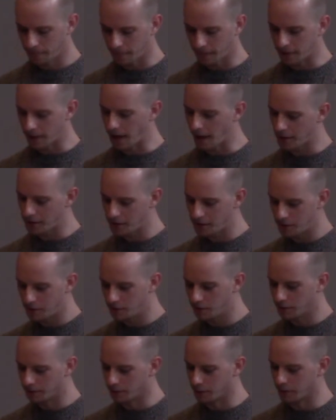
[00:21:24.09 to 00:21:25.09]
The God of the
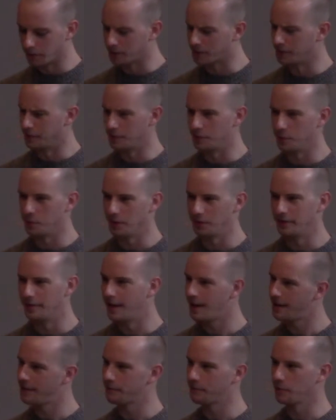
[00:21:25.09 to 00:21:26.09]
universe endured
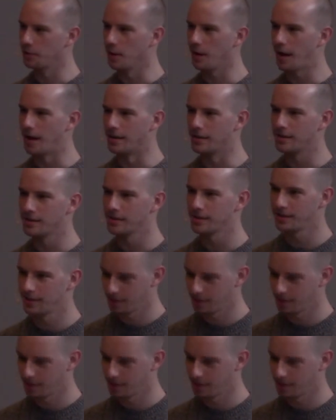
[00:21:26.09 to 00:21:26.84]
that for us.